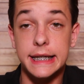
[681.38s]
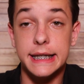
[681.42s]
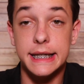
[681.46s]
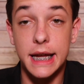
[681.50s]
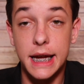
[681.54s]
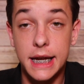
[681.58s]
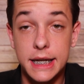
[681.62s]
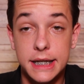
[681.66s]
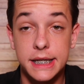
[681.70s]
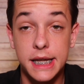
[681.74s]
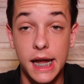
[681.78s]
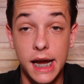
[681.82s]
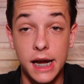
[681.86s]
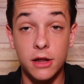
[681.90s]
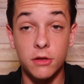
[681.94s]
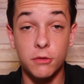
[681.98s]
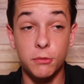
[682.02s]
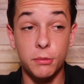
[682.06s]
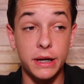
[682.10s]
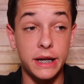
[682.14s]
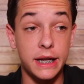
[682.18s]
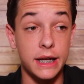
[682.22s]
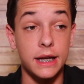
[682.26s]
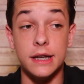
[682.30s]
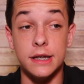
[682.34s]
today's Saint of the
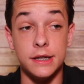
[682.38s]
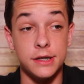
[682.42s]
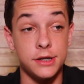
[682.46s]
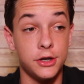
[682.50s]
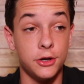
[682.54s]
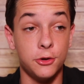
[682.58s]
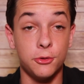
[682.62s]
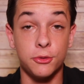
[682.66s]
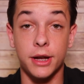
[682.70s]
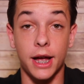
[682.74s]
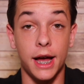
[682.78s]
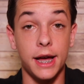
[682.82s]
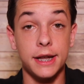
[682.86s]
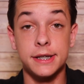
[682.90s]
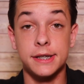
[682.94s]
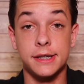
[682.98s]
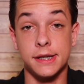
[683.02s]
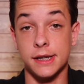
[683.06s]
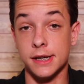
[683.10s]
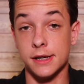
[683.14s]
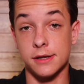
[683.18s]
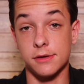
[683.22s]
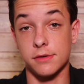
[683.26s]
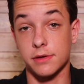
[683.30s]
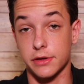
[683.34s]
Week is, you guessed
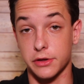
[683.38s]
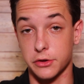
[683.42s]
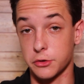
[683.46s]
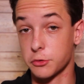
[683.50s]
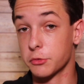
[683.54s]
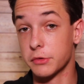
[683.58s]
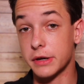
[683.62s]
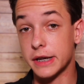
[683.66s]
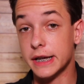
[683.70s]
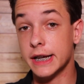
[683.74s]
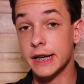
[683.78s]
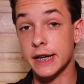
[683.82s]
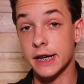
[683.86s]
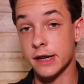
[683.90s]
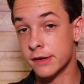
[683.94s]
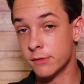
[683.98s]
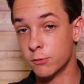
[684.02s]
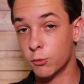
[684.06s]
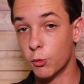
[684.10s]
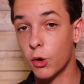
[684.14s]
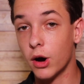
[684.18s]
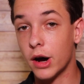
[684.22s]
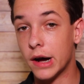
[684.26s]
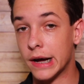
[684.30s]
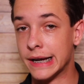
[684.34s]
it,
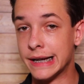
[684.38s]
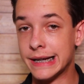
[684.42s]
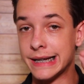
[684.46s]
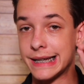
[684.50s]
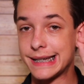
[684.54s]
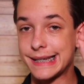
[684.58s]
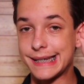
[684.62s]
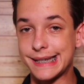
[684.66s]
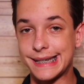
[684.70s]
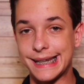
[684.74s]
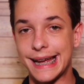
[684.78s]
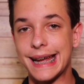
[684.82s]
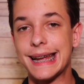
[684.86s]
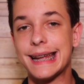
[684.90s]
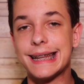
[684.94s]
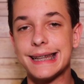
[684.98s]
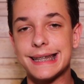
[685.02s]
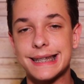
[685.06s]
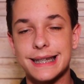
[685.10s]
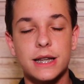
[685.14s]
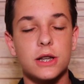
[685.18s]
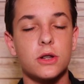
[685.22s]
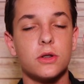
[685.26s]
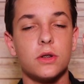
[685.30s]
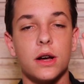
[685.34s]
3-in-1,
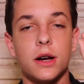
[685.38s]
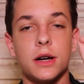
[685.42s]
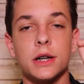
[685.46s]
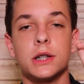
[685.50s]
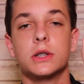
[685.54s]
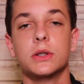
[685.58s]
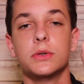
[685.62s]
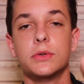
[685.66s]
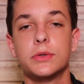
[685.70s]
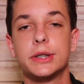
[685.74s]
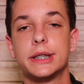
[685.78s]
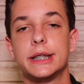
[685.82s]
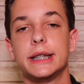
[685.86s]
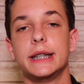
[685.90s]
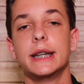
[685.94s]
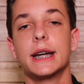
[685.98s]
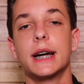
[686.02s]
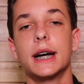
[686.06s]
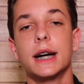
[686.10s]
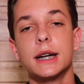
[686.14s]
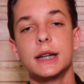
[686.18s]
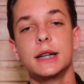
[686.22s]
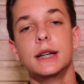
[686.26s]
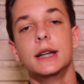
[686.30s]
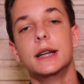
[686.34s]
Saint
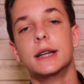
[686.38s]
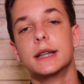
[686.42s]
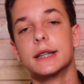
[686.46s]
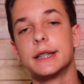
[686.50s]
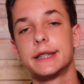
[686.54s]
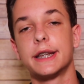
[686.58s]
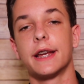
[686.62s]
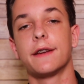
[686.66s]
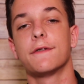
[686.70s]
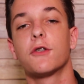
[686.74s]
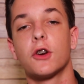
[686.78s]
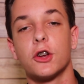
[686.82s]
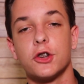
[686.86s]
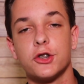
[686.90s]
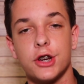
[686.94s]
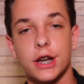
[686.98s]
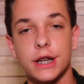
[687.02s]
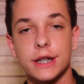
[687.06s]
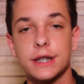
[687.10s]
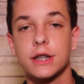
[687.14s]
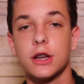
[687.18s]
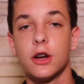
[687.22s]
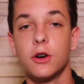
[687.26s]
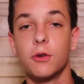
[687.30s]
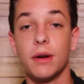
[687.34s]
Lucia, Saint
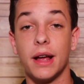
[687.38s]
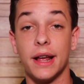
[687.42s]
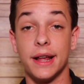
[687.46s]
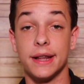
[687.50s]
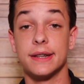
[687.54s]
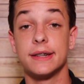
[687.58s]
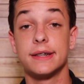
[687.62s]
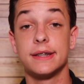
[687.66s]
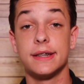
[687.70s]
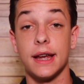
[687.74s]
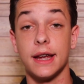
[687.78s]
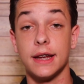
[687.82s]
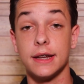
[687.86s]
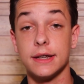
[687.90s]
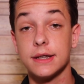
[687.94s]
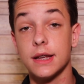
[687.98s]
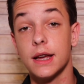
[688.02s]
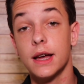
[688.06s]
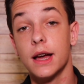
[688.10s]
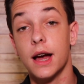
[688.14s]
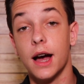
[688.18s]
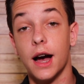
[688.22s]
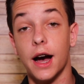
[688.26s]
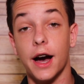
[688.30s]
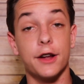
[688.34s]
Francesco, and Saint
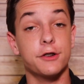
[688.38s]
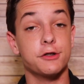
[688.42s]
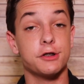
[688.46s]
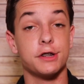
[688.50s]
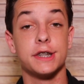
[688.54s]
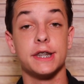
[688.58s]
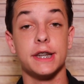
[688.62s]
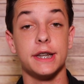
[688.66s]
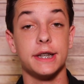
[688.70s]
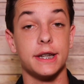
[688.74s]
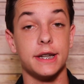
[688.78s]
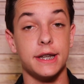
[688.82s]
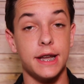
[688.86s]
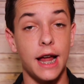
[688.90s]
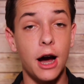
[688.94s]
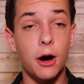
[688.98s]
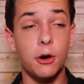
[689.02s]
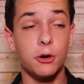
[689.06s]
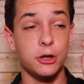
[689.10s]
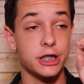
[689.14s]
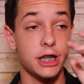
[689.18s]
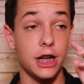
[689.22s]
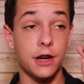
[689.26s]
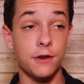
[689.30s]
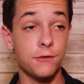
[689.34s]
Jacinta.
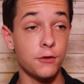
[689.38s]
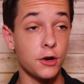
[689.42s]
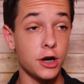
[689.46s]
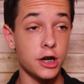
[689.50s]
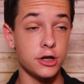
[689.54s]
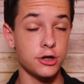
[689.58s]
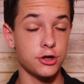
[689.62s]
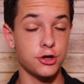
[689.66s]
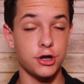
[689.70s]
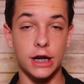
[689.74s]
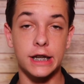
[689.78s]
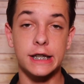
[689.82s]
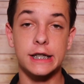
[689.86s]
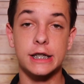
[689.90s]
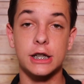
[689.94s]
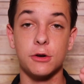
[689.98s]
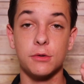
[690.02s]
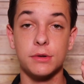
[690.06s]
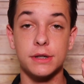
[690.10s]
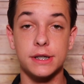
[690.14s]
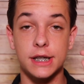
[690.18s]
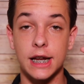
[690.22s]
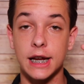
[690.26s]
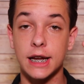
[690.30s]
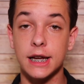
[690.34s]
Now, St. Francesco
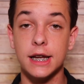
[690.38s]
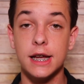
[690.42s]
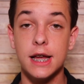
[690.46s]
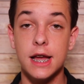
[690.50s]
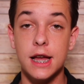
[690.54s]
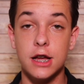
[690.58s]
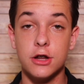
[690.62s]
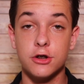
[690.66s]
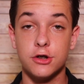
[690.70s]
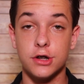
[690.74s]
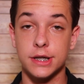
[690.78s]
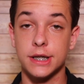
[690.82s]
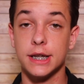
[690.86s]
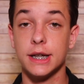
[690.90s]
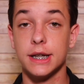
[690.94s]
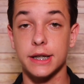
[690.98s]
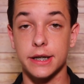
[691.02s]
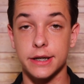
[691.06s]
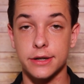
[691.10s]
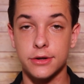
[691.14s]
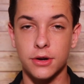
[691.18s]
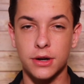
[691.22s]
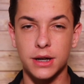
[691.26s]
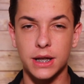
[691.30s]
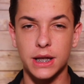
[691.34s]
and St. Jacinta
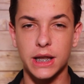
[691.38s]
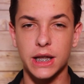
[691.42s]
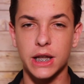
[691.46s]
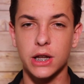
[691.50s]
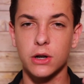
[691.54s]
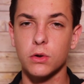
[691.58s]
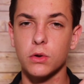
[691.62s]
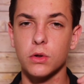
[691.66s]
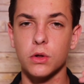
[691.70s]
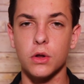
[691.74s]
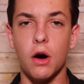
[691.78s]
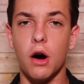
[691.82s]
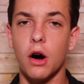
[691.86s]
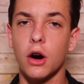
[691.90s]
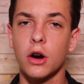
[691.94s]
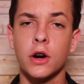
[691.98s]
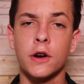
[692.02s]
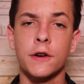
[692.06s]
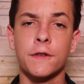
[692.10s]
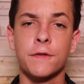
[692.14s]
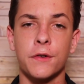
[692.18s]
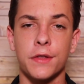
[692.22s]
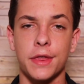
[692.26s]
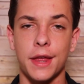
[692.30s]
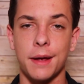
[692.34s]
took a little
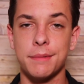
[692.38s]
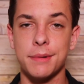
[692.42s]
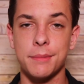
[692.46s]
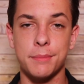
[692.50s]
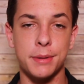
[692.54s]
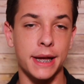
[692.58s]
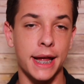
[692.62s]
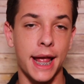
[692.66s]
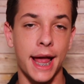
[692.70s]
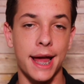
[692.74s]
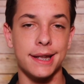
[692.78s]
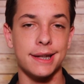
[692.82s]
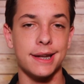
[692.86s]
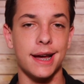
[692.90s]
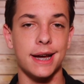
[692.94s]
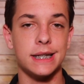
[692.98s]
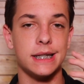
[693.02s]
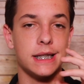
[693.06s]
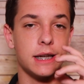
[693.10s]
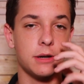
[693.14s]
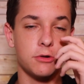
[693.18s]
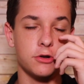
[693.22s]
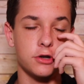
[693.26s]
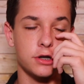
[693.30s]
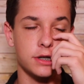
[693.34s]
longer for them to be canonized.
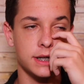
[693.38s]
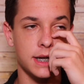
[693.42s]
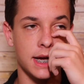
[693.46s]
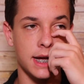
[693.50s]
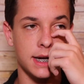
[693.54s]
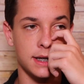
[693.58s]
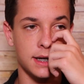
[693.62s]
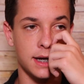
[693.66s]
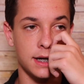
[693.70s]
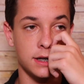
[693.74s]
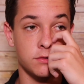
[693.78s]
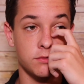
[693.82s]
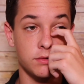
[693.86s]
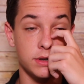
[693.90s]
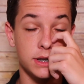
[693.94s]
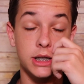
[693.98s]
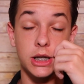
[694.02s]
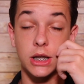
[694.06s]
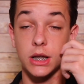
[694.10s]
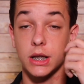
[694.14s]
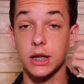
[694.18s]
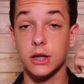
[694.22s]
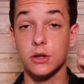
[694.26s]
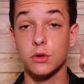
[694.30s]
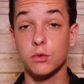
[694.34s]
They were just canonized
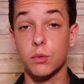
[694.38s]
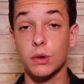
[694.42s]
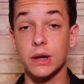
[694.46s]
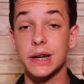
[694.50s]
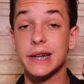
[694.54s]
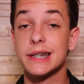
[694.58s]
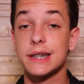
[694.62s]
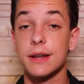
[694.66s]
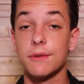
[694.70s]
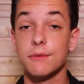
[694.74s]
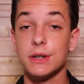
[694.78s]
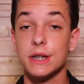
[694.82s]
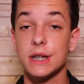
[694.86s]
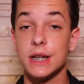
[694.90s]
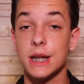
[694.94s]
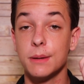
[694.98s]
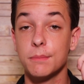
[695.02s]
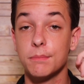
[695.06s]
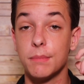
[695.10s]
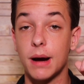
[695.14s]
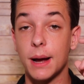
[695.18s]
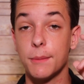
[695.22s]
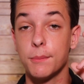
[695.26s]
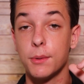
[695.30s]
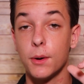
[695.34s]
recently in 2017
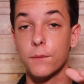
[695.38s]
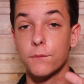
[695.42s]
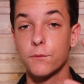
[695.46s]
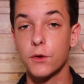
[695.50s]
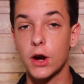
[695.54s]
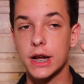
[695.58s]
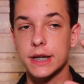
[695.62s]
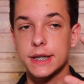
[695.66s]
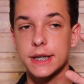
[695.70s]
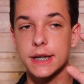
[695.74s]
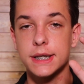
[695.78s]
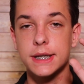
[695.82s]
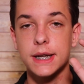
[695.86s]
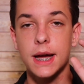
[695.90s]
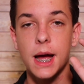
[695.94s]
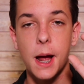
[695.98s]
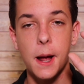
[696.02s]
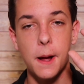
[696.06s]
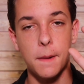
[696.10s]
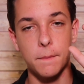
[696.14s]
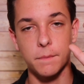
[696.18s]
by Pope Francis.